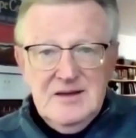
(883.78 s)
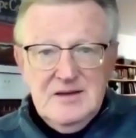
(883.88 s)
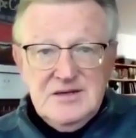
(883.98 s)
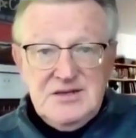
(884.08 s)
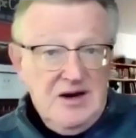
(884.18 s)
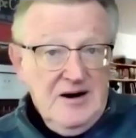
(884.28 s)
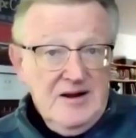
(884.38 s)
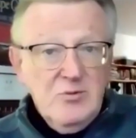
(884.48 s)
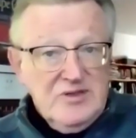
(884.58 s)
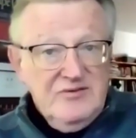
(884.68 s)
starting
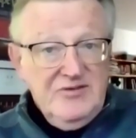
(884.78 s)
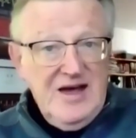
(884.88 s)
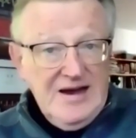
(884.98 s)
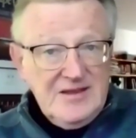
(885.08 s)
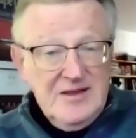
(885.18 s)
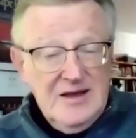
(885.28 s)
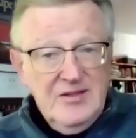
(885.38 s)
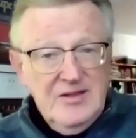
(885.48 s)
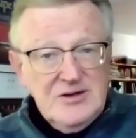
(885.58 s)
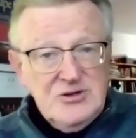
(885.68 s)
with the fact
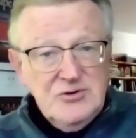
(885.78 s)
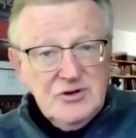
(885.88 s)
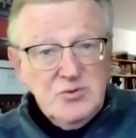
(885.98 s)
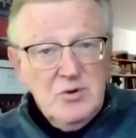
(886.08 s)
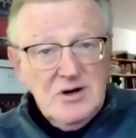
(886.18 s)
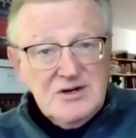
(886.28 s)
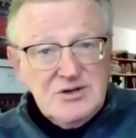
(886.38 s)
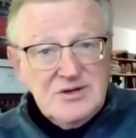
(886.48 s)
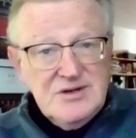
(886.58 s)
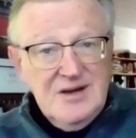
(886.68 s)
that George
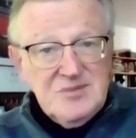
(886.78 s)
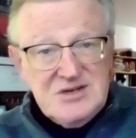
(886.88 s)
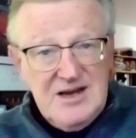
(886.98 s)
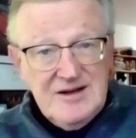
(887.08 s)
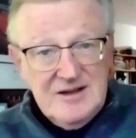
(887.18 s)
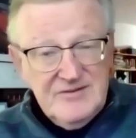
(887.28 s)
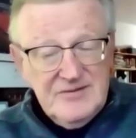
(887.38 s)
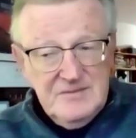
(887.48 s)
Washington himself